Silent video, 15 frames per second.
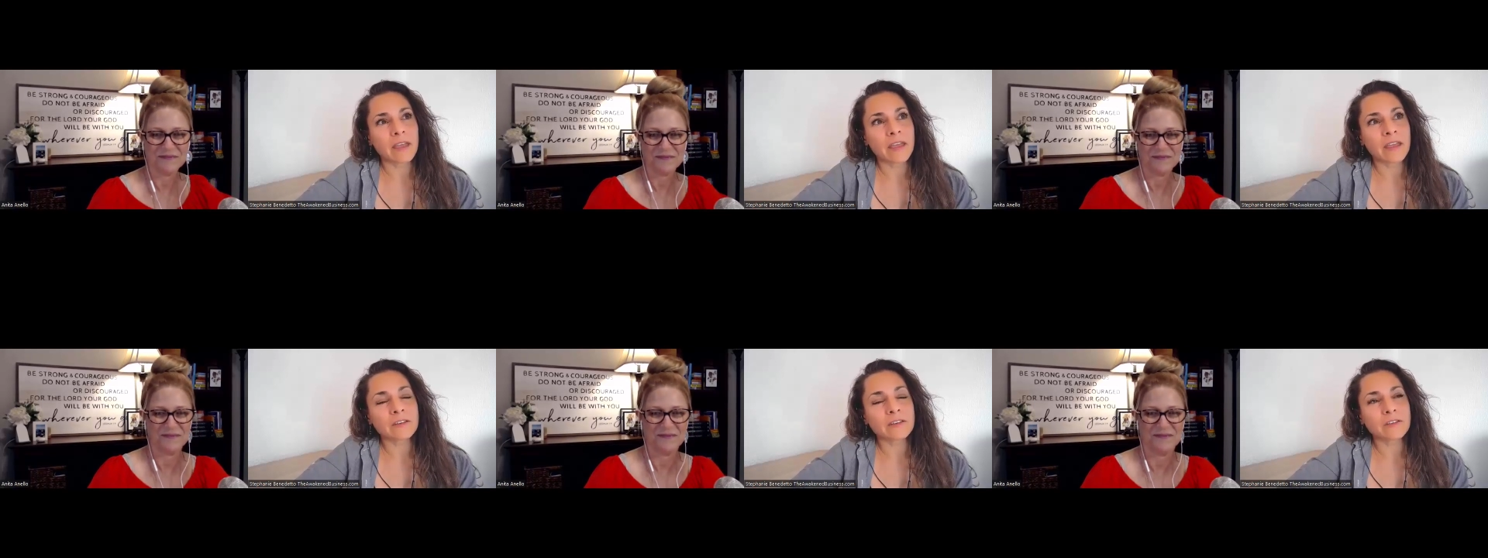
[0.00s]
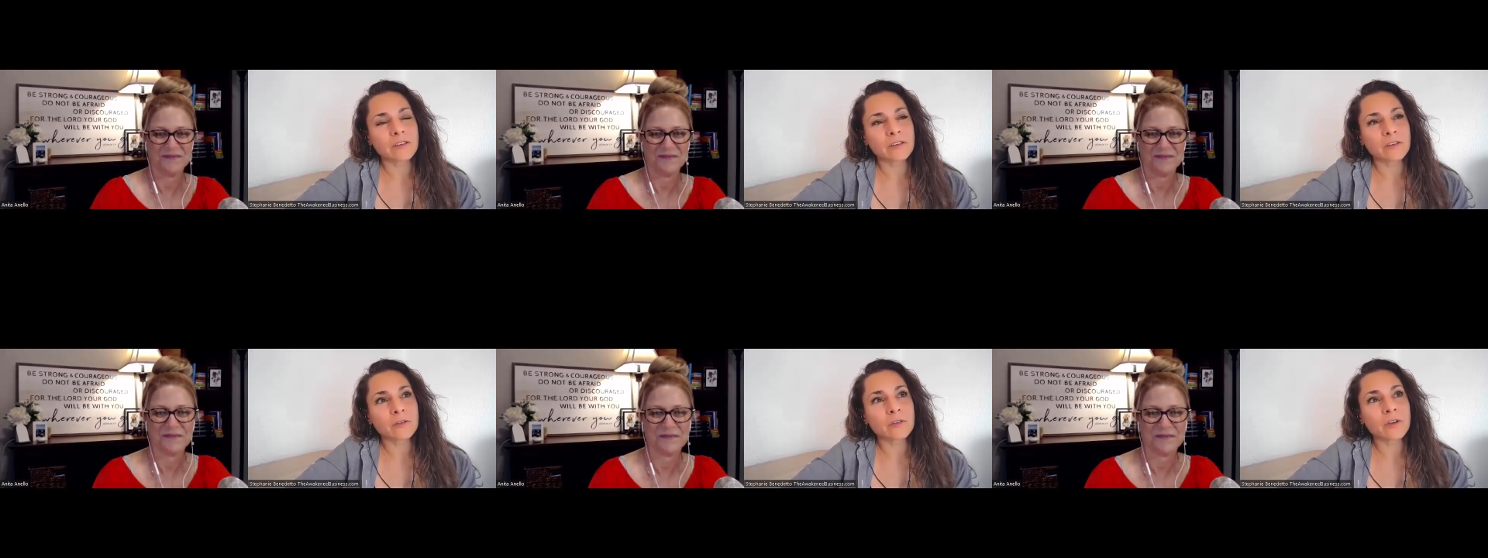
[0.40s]
Speaker 1: and
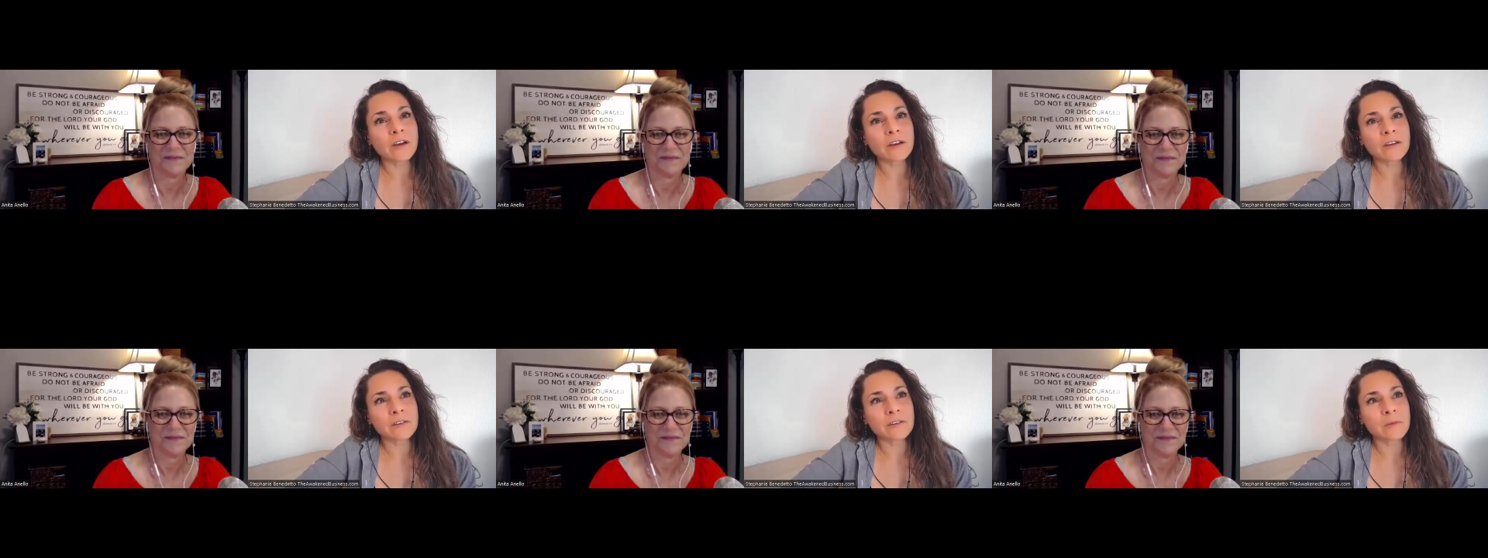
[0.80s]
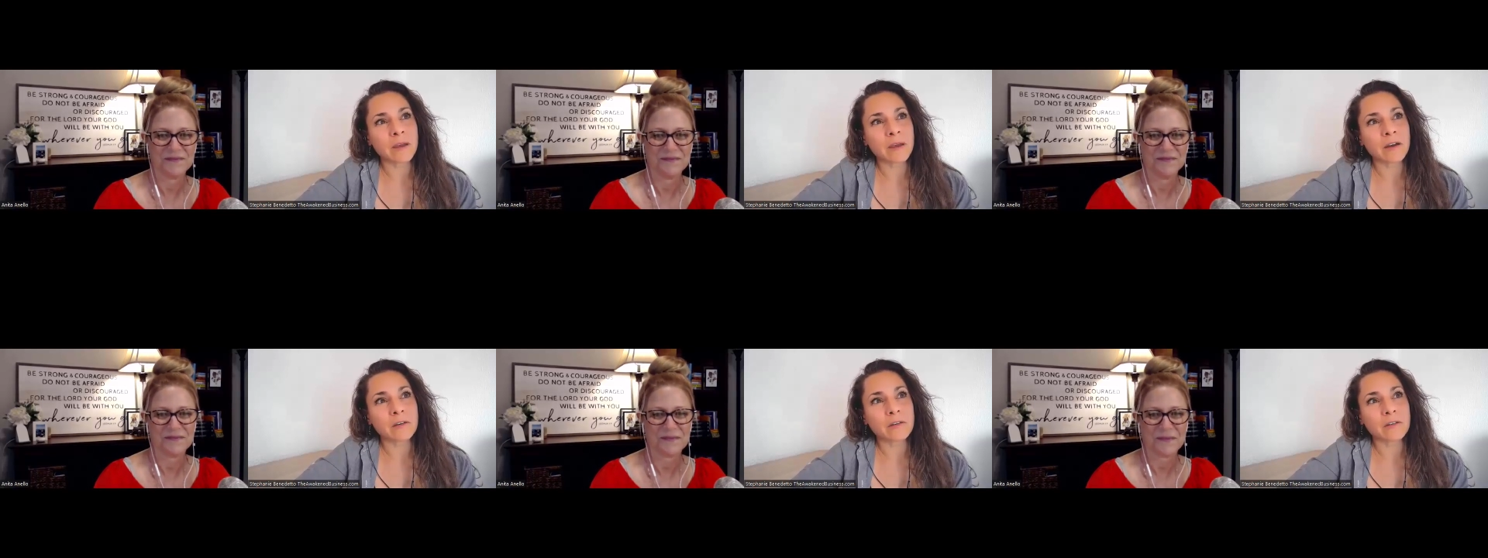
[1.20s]
you talked
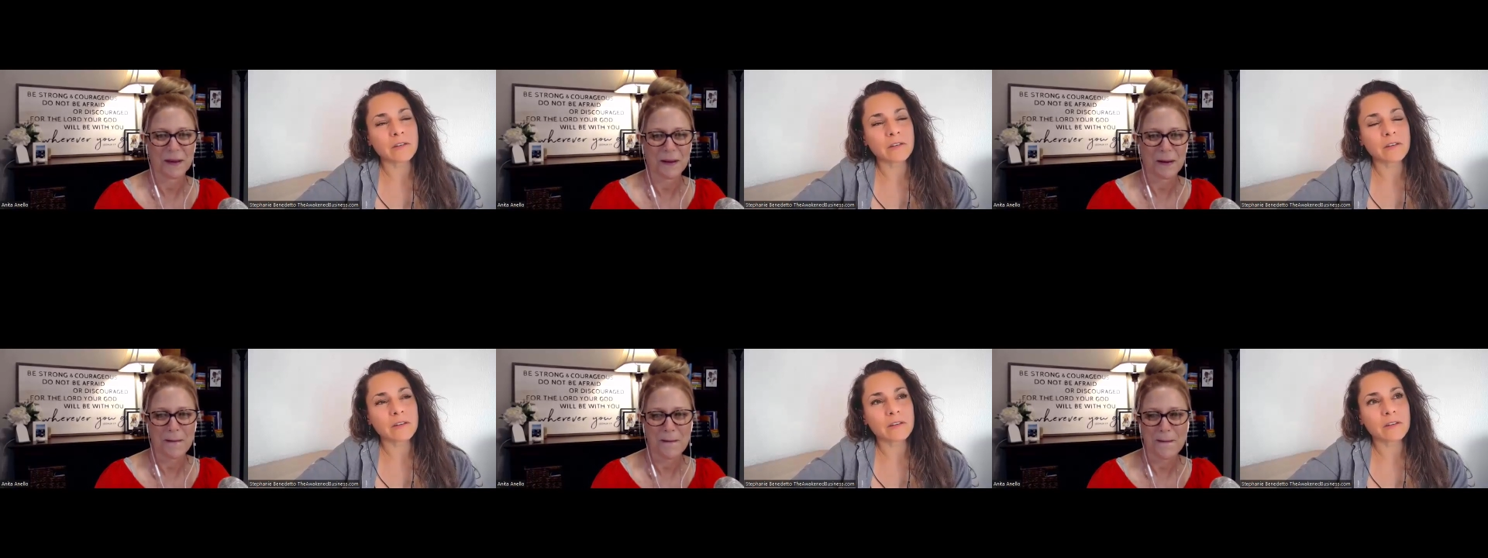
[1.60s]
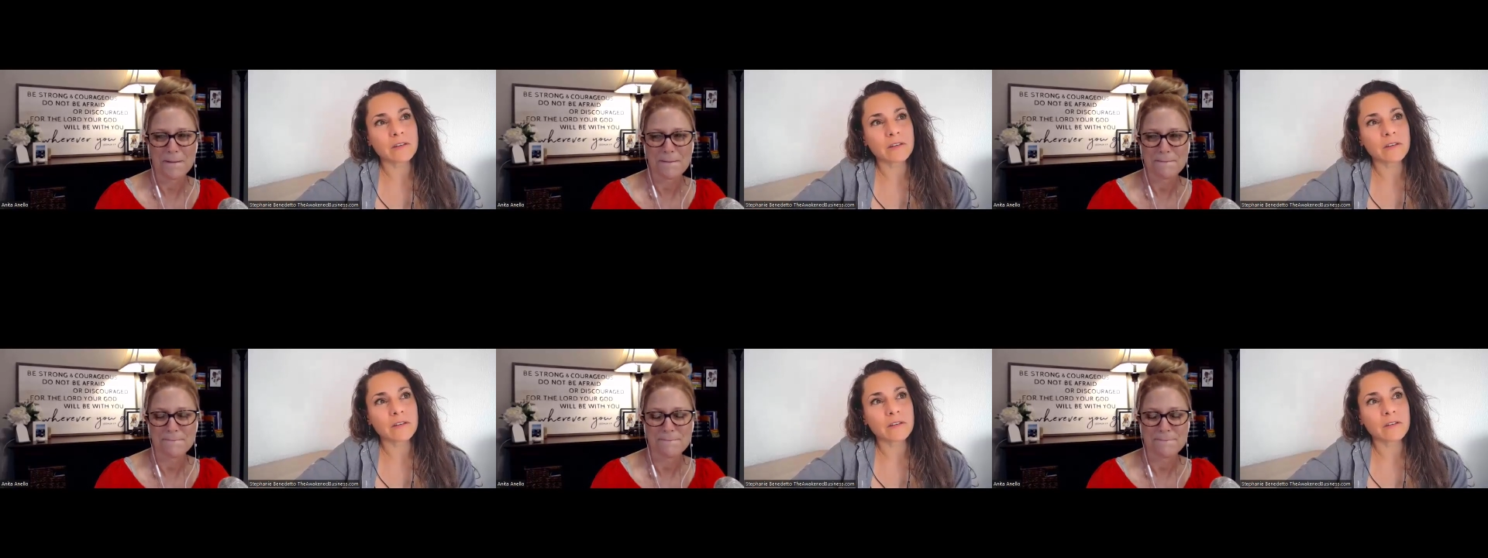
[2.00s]
about
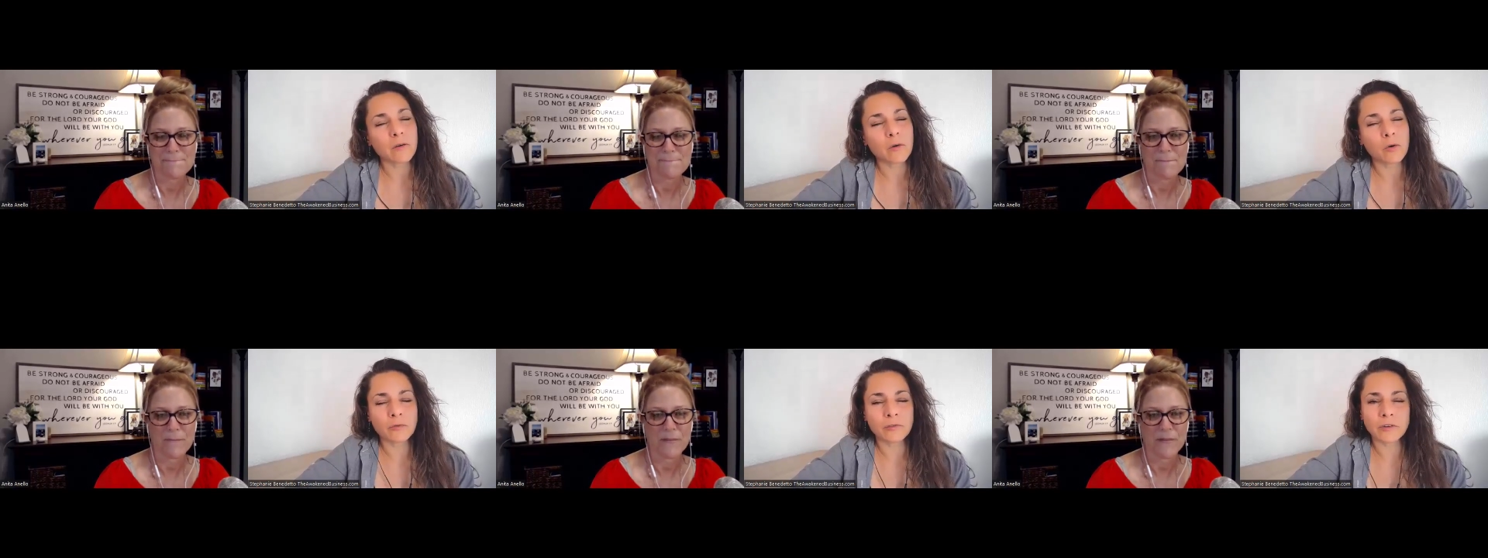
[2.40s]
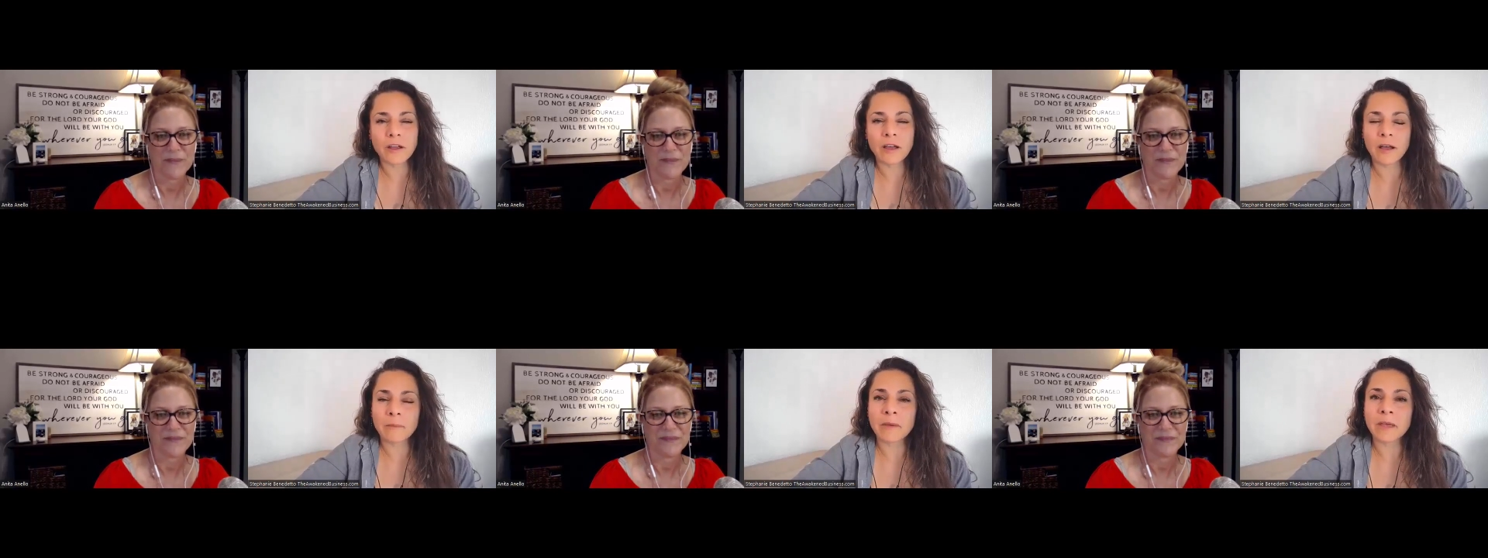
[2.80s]

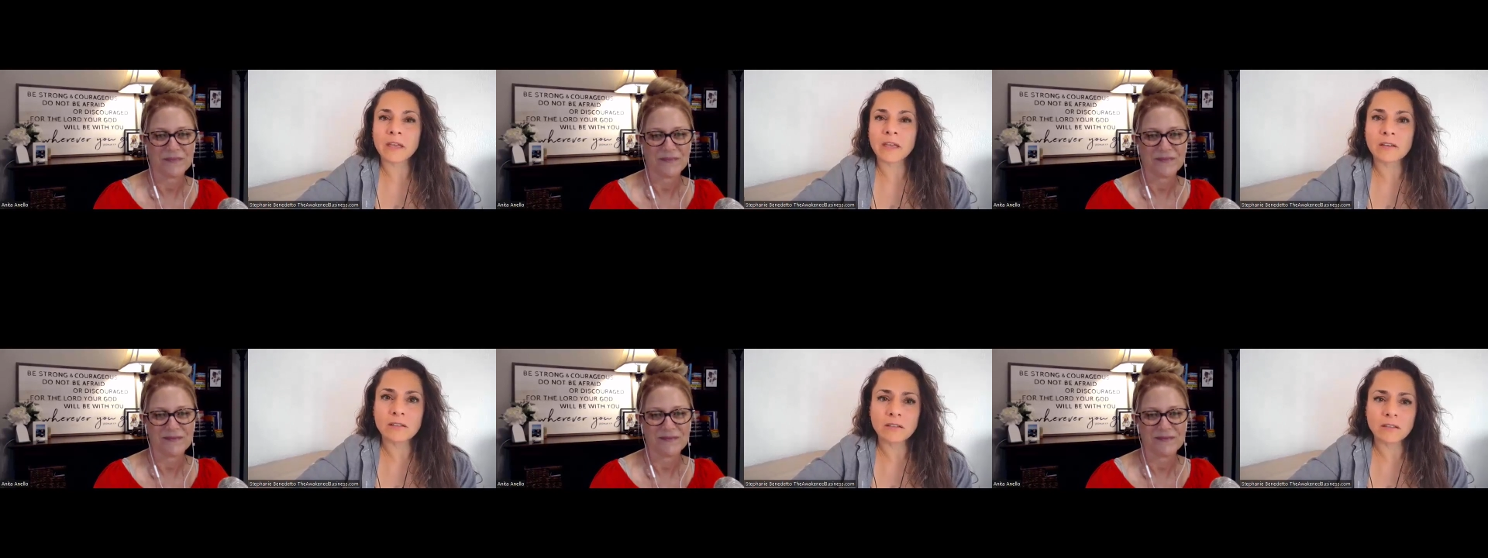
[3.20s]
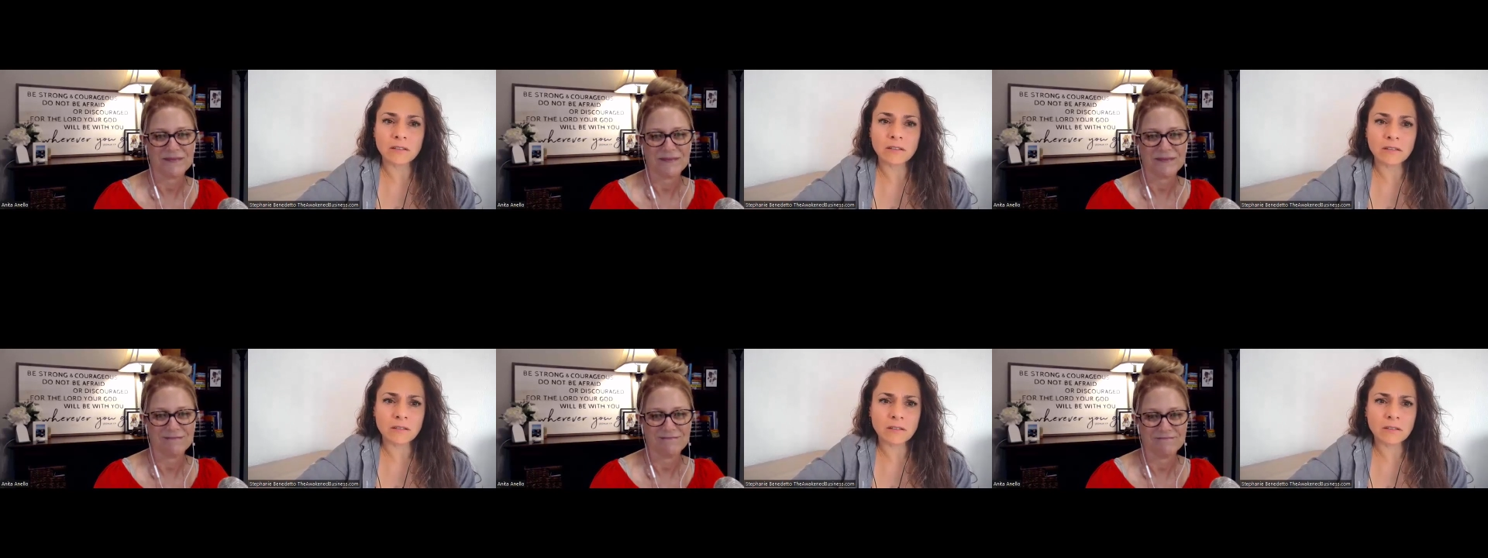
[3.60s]
overcoming
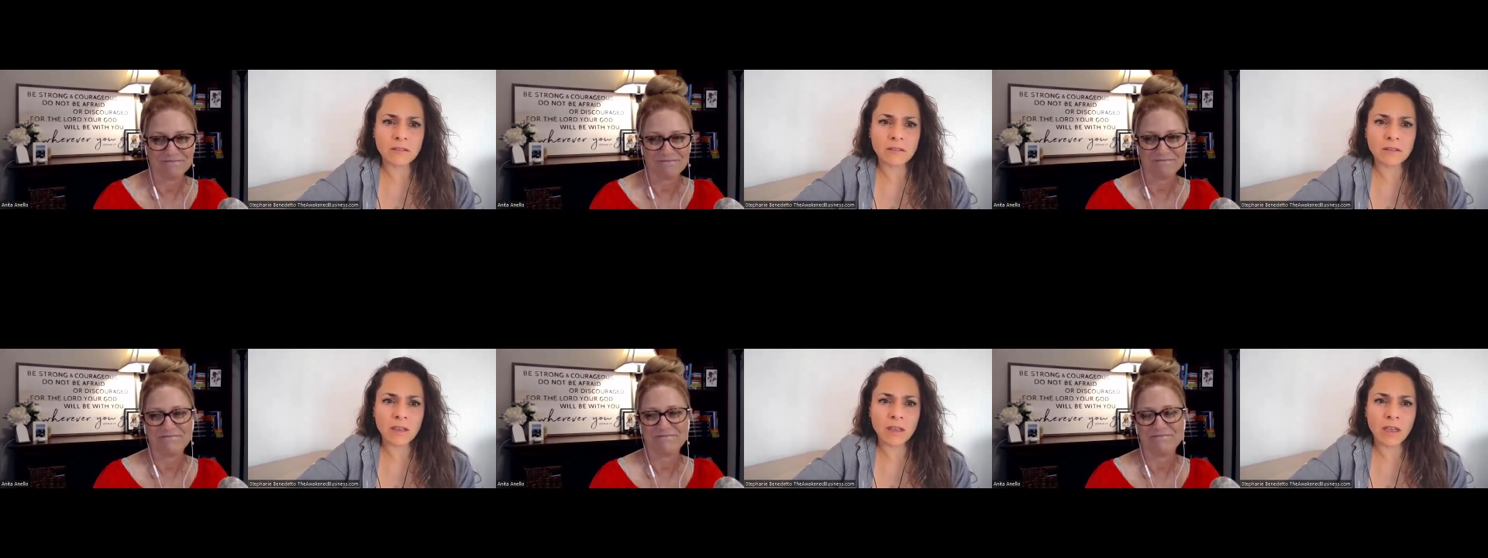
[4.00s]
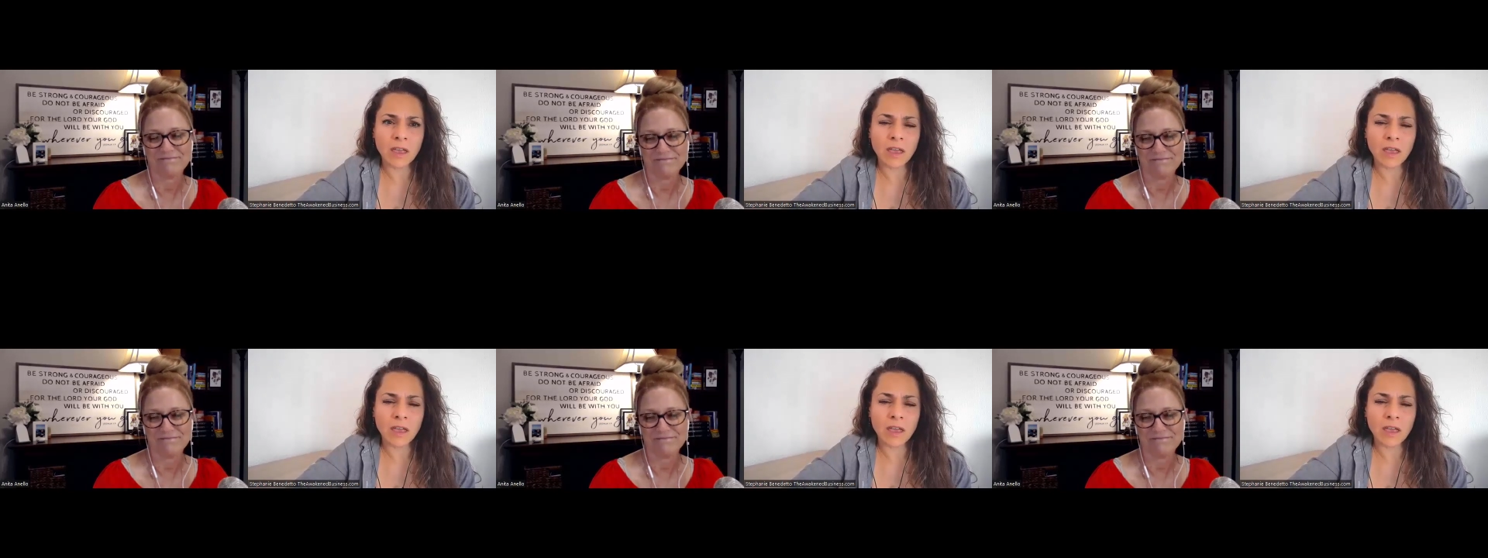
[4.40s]
mm.